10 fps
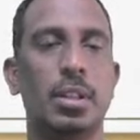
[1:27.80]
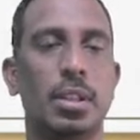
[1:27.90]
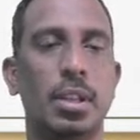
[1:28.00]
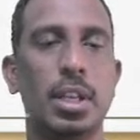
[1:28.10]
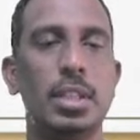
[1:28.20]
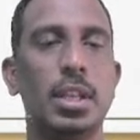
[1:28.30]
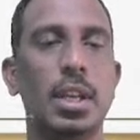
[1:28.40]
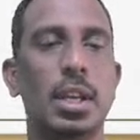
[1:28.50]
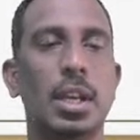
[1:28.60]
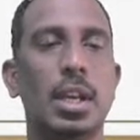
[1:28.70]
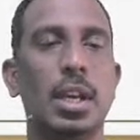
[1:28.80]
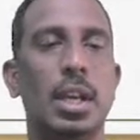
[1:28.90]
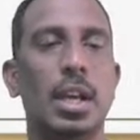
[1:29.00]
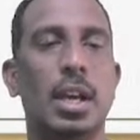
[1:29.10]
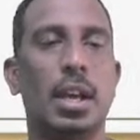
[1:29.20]
That is,
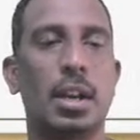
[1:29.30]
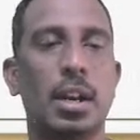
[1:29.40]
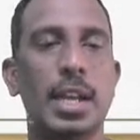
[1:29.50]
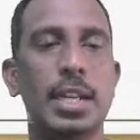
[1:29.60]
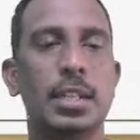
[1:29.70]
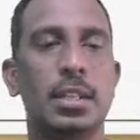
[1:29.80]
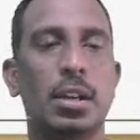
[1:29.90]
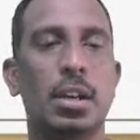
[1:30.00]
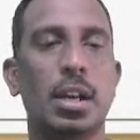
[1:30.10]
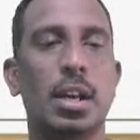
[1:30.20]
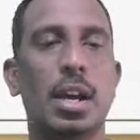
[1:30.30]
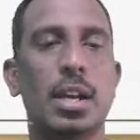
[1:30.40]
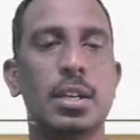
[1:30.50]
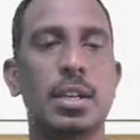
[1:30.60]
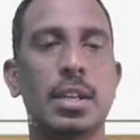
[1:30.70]
right
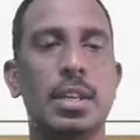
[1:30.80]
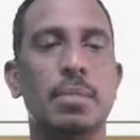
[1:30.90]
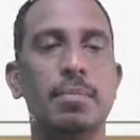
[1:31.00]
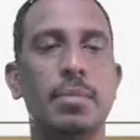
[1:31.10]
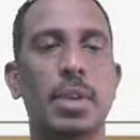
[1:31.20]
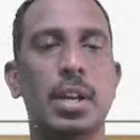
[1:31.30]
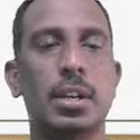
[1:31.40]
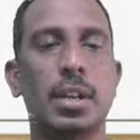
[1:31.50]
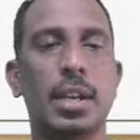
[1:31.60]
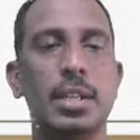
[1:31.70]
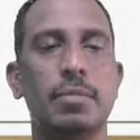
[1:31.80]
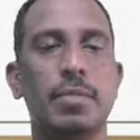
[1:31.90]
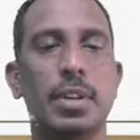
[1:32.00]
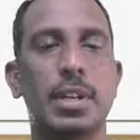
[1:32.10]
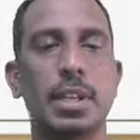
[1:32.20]
atrium and right
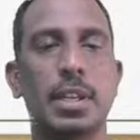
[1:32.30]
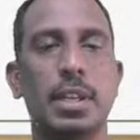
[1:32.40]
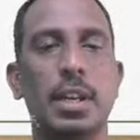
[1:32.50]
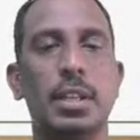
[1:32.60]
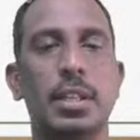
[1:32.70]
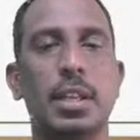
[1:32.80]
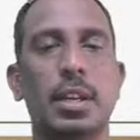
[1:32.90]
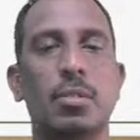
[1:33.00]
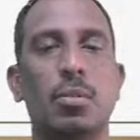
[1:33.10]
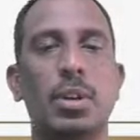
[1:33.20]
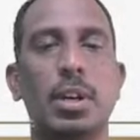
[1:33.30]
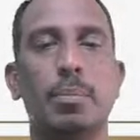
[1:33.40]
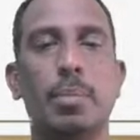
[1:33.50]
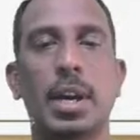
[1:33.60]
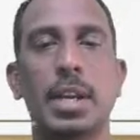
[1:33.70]
ventricle, they are
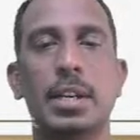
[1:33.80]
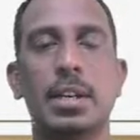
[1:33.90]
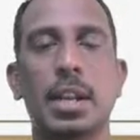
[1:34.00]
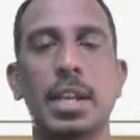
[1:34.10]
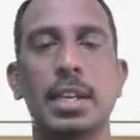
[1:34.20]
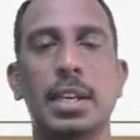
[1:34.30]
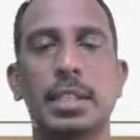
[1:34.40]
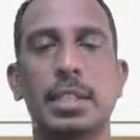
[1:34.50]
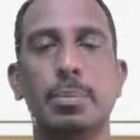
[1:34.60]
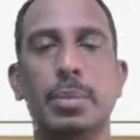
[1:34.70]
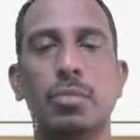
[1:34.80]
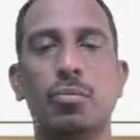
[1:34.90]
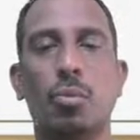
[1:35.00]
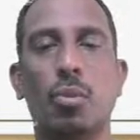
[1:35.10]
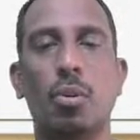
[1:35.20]
guarded by tricuspid
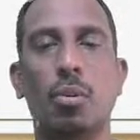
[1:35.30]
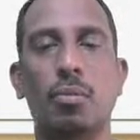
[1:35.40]
valve,